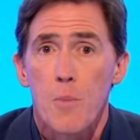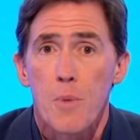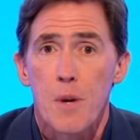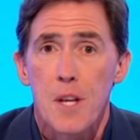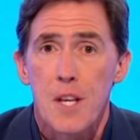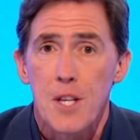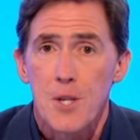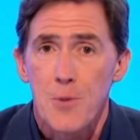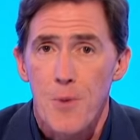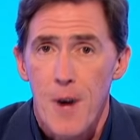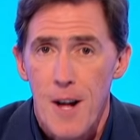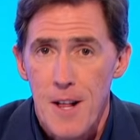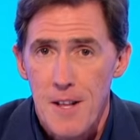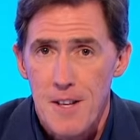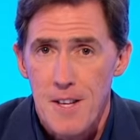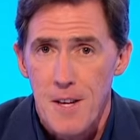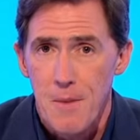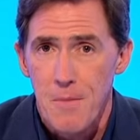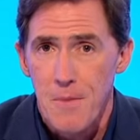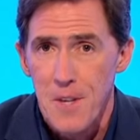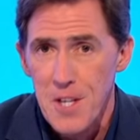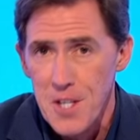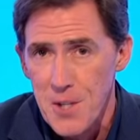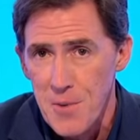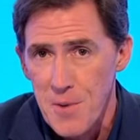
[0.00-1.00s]
Please
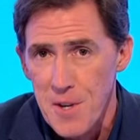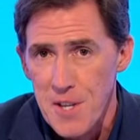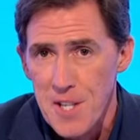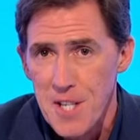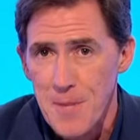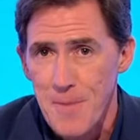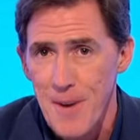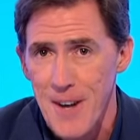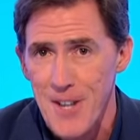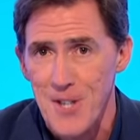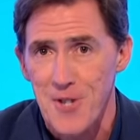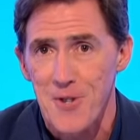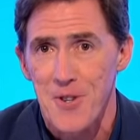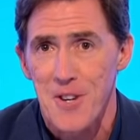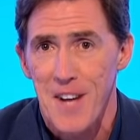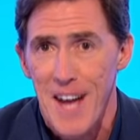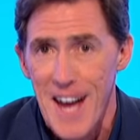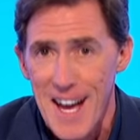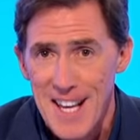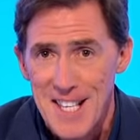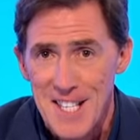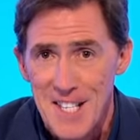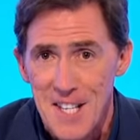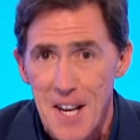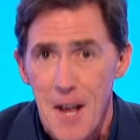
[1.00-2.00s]
welcome this week's special
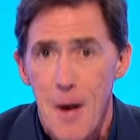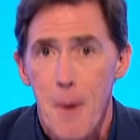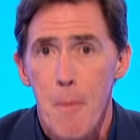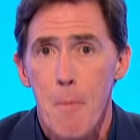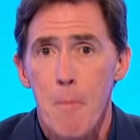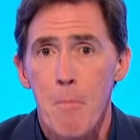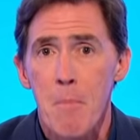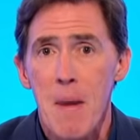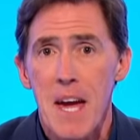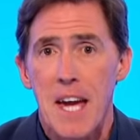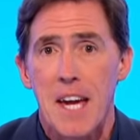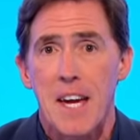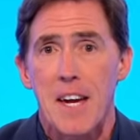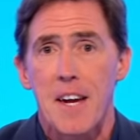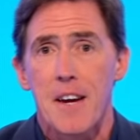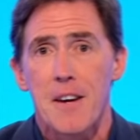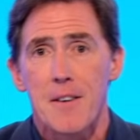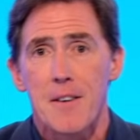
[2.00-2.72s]
guest, Mick.